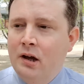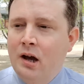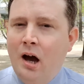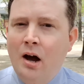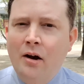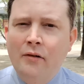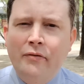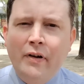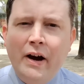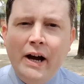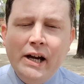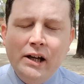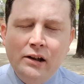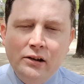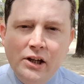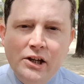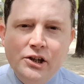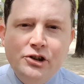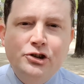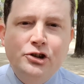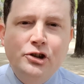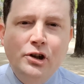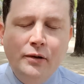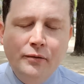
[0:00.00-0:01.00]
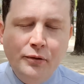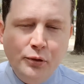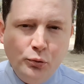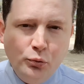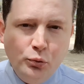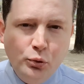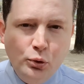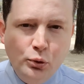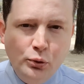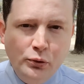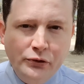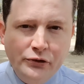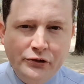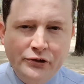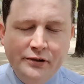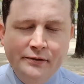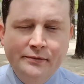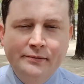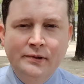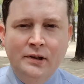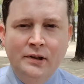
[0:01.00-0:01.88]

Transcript: a violation of the rules.